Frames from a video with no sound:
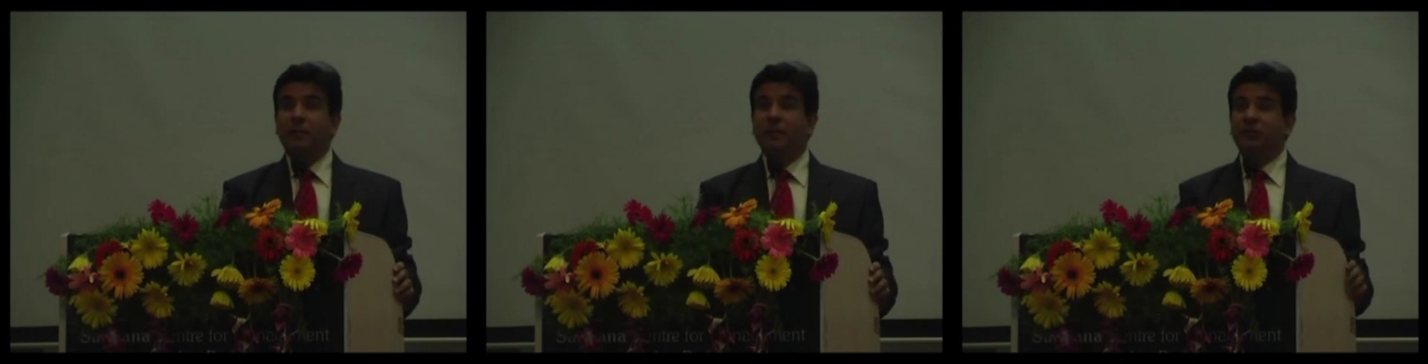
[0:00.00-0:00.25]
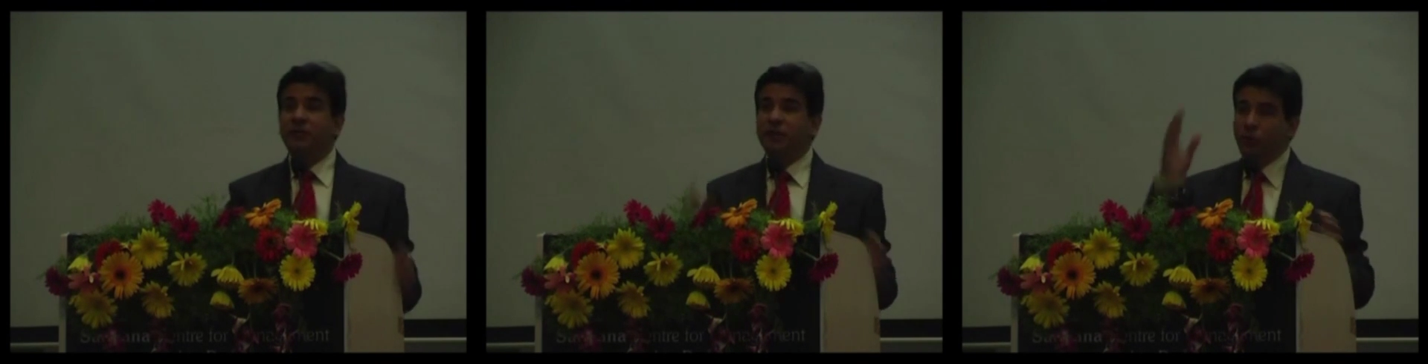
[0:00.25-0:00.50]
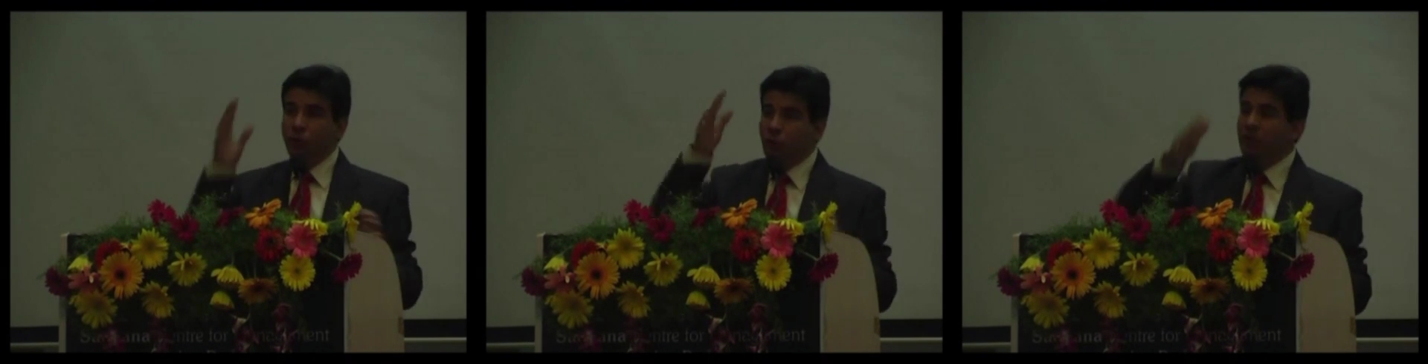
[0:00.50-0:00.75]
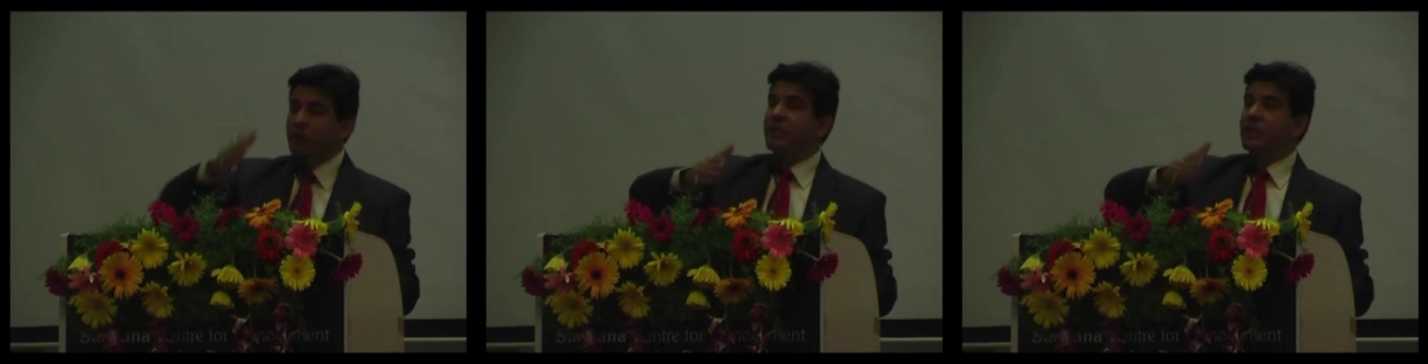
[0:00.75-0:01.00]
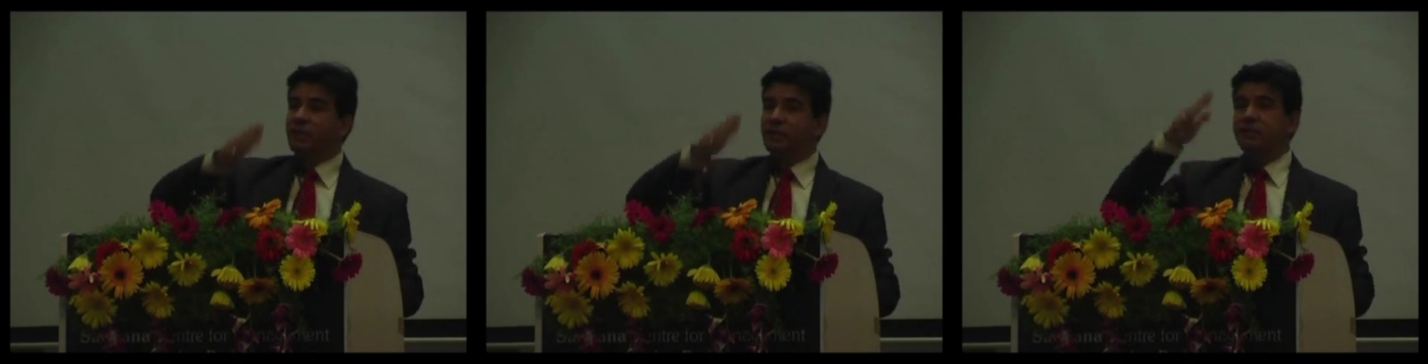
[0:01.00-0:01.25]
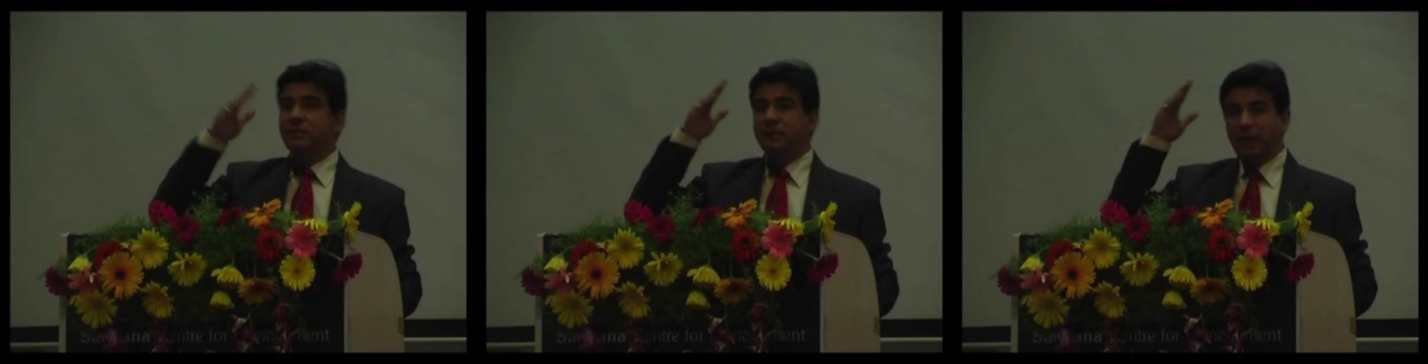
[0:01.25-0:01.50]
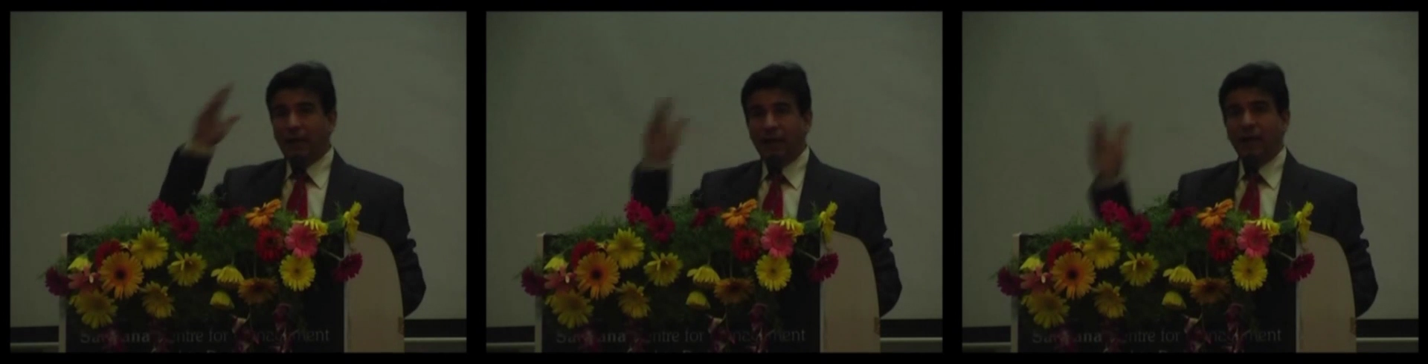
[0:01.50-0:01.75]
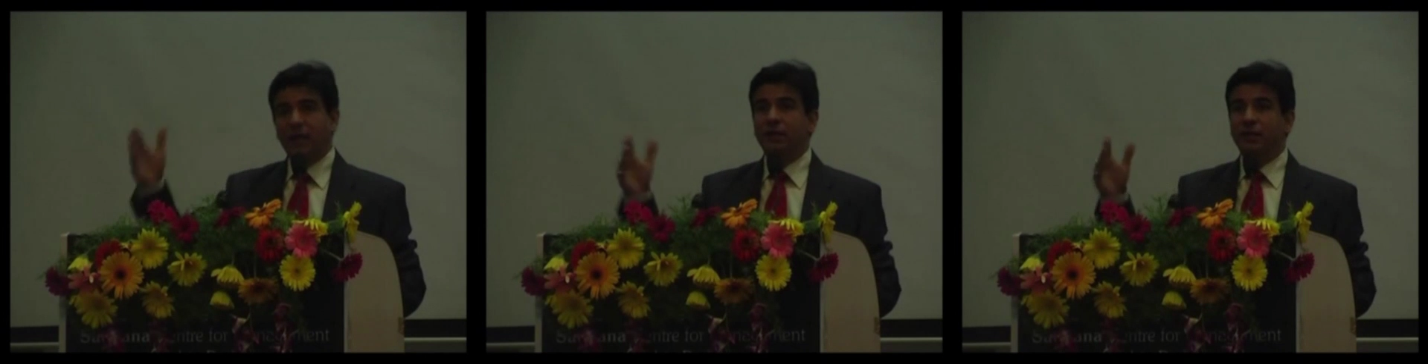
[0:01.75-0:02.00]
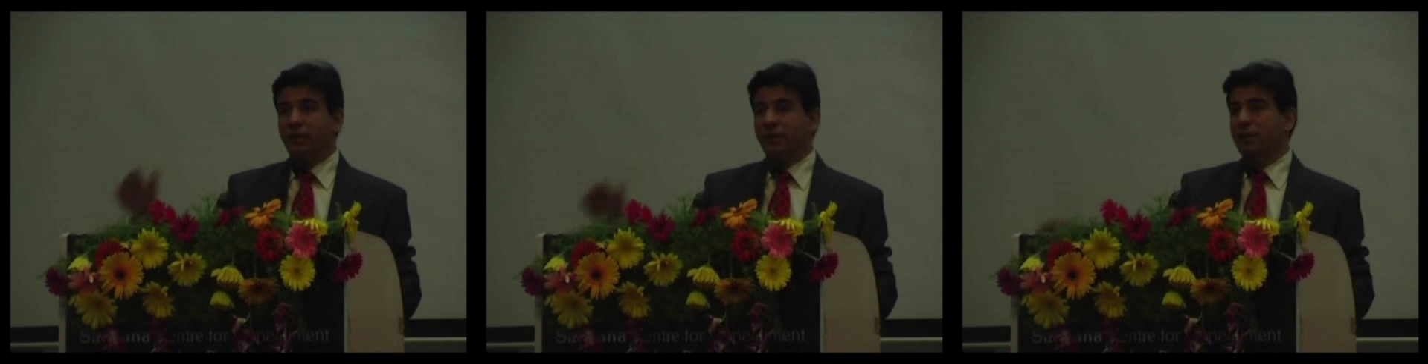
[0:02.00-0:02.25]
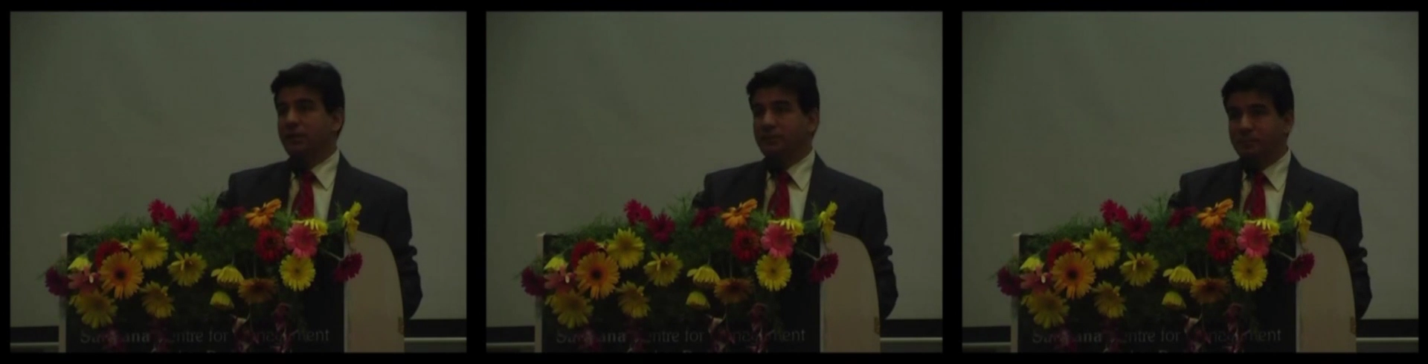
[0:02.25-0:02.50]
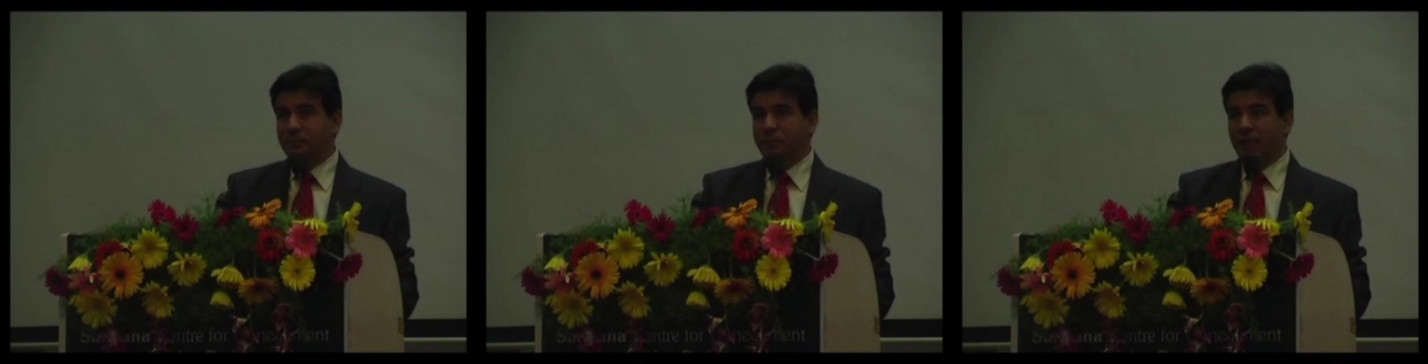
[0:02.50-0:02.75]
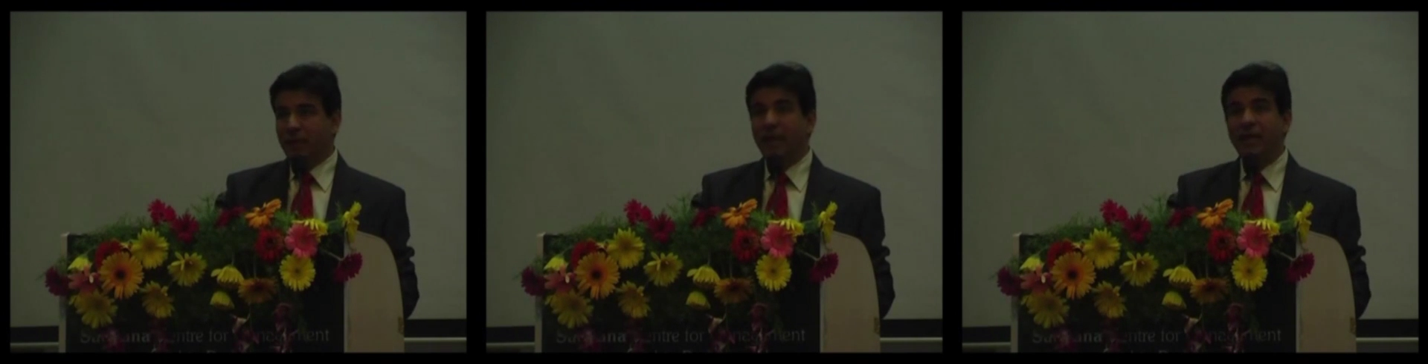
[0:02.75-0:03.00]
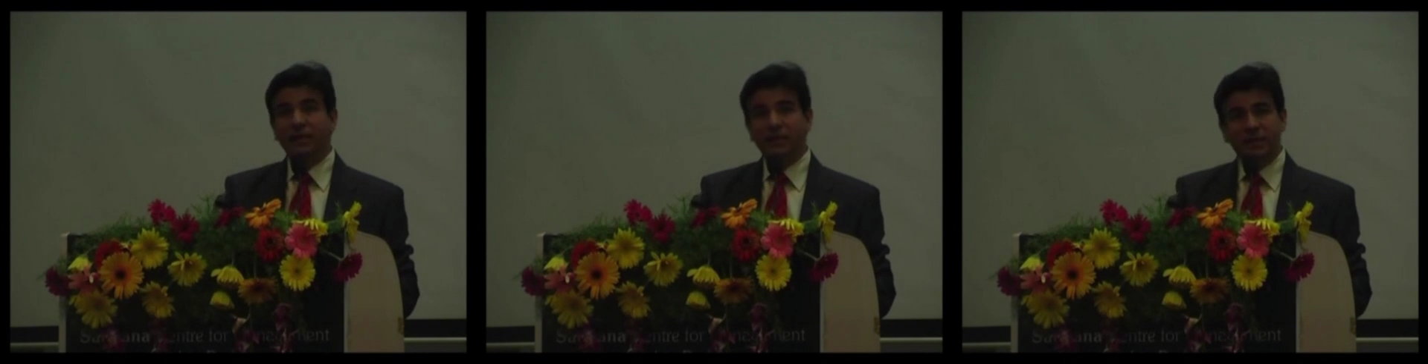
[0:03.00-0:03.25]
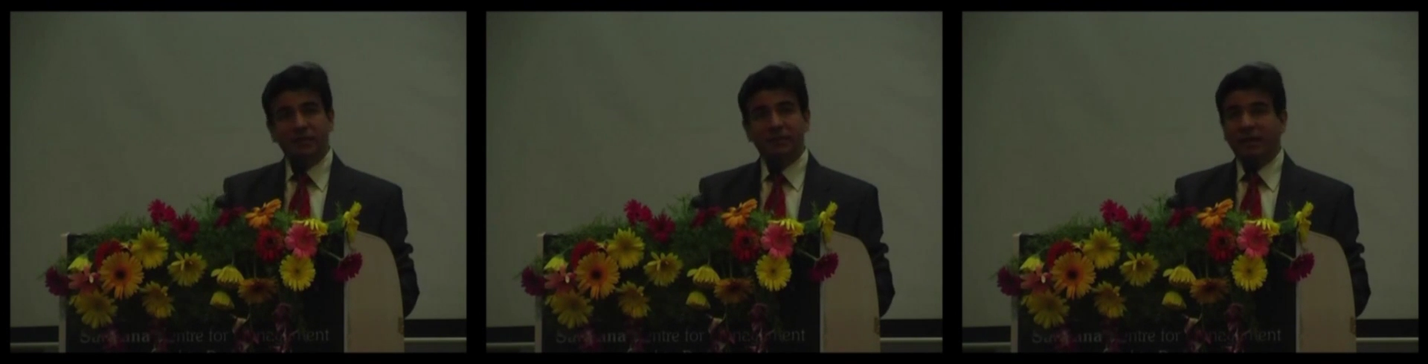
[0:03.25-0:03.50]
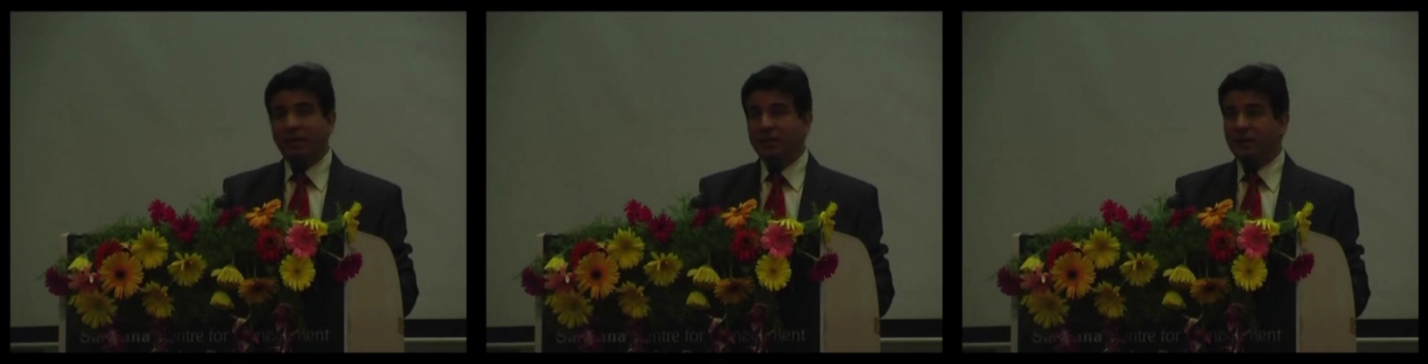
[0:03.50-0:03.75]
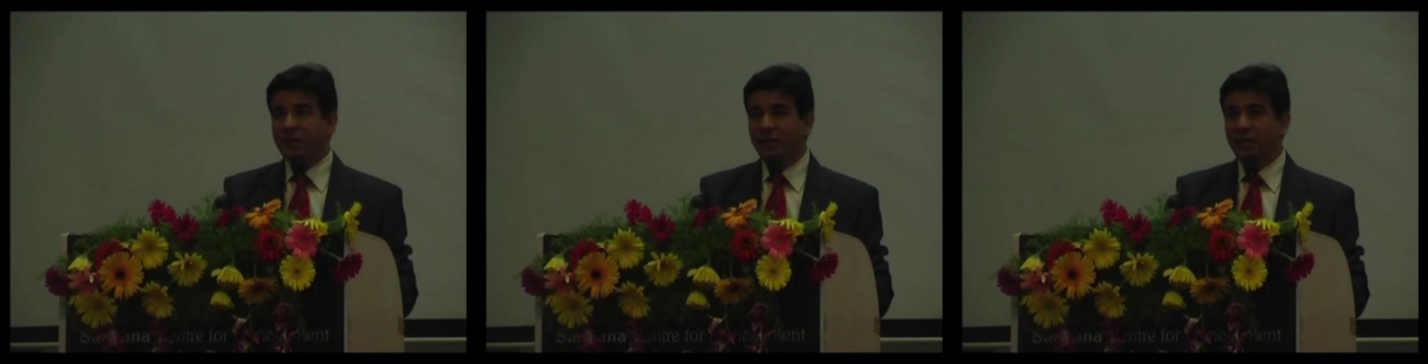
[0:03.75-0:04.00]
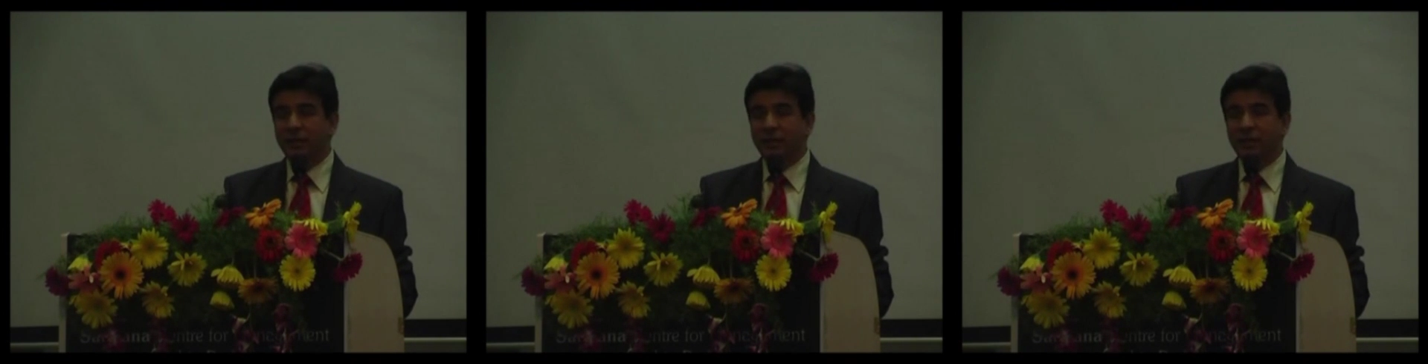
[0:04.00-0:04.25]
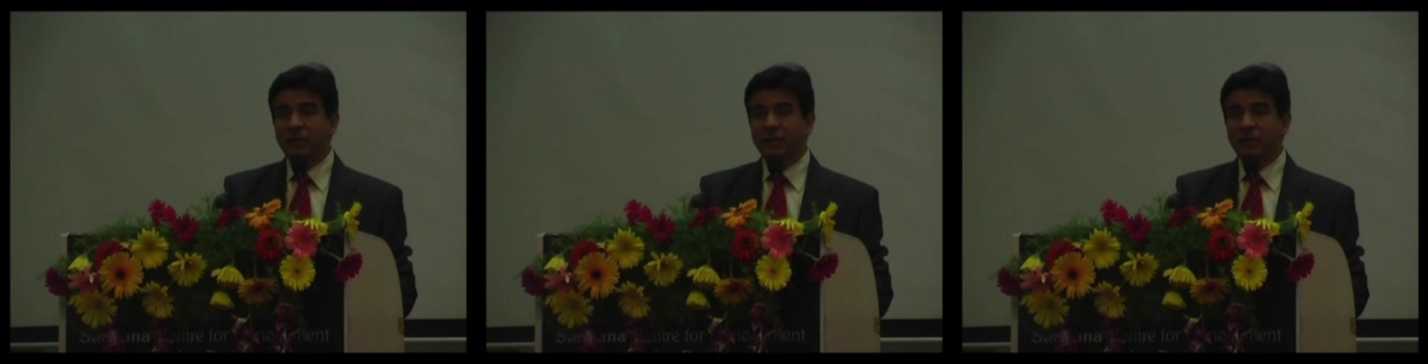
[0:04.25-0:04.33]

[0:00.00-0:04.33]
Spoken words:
Between human beings and any other living entity,